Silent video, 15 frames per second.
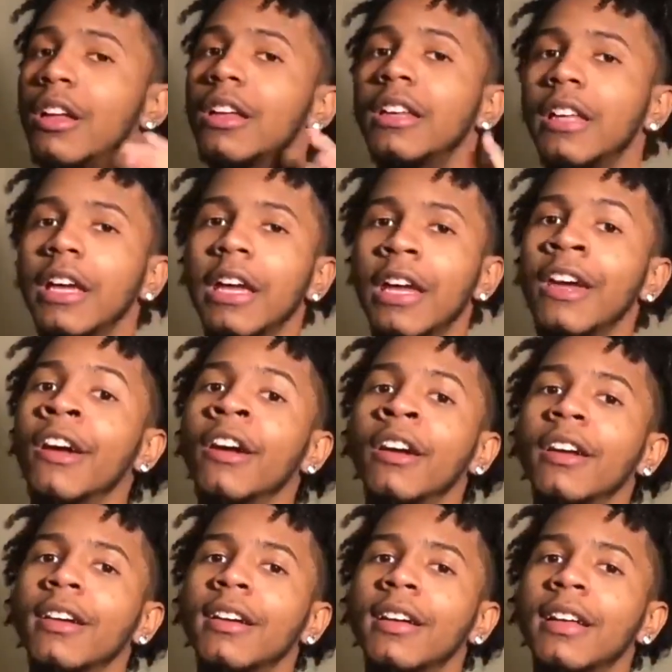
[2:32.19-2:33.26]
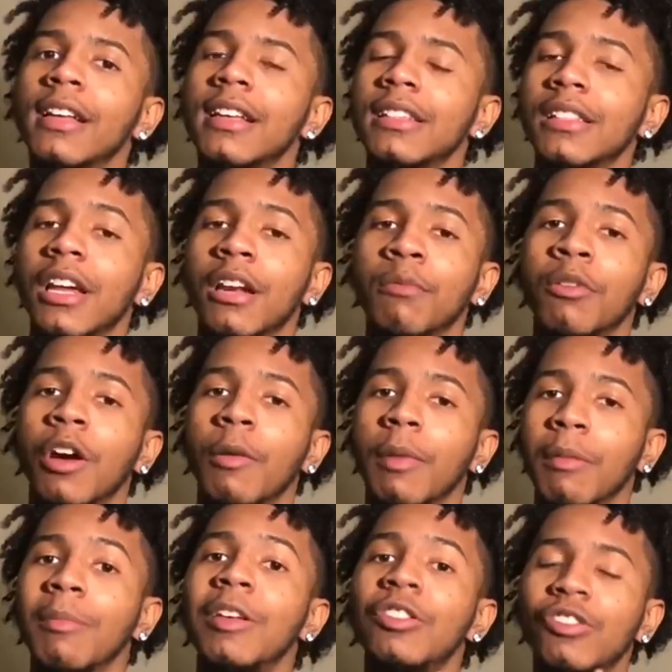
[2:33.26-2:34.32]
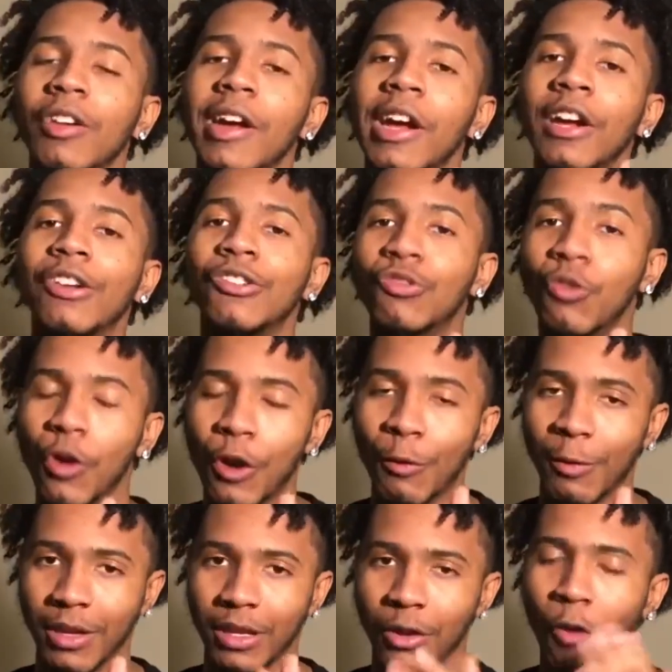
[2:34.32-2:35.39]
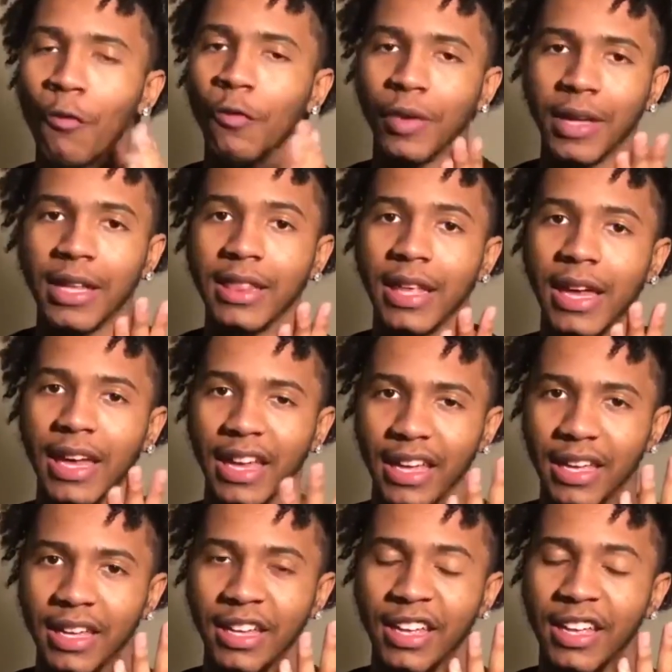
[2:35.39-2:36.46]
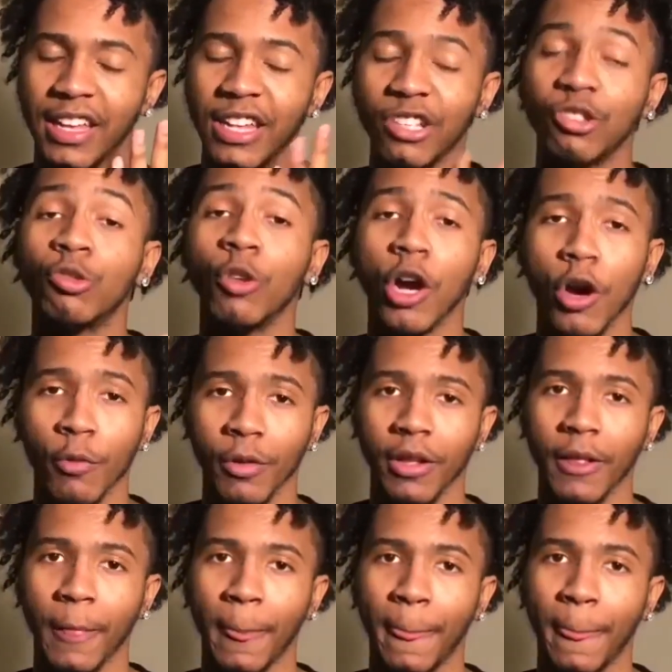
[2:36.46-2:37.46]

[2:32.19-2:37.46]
Dead hair is not a problem. That means your hair is growing. Don't forget that. It's growing.